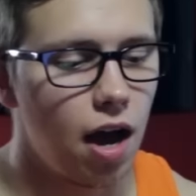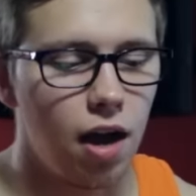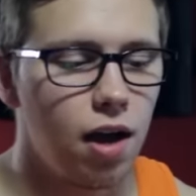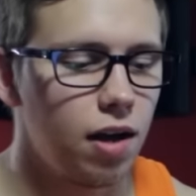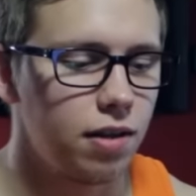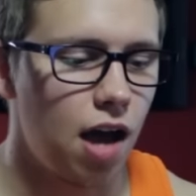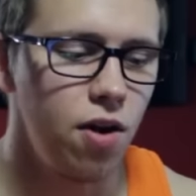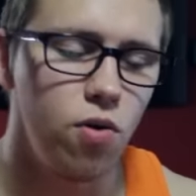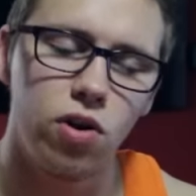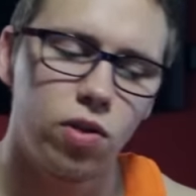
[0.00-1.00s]
I
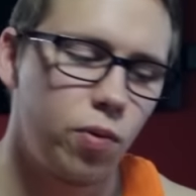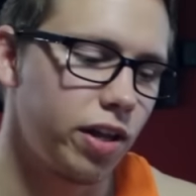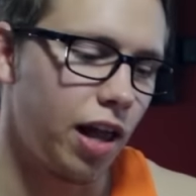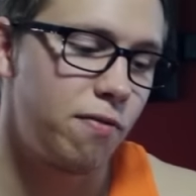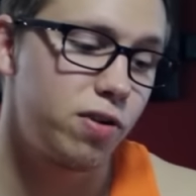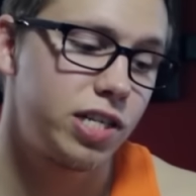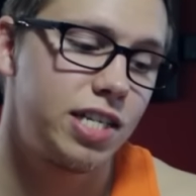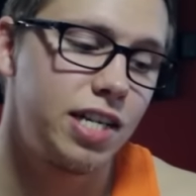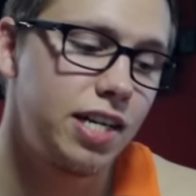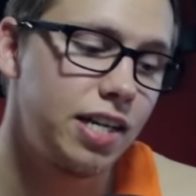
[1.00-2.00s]
don't know that we'll ever
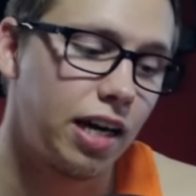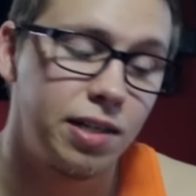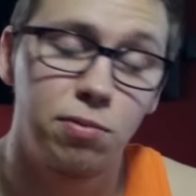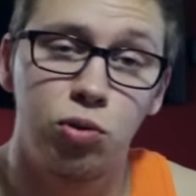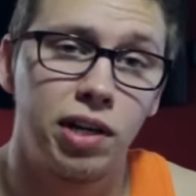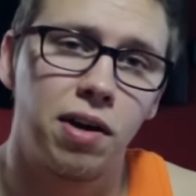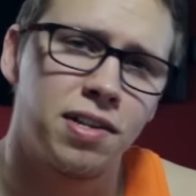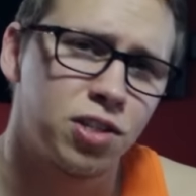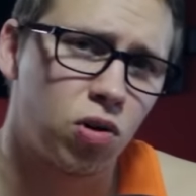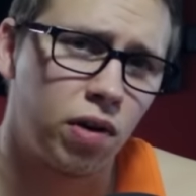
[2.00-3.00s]
see a Tim Drake
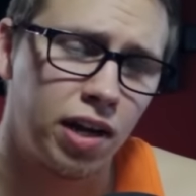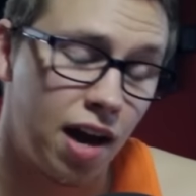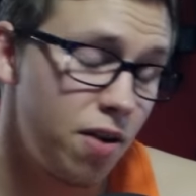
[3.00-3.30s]
on screen.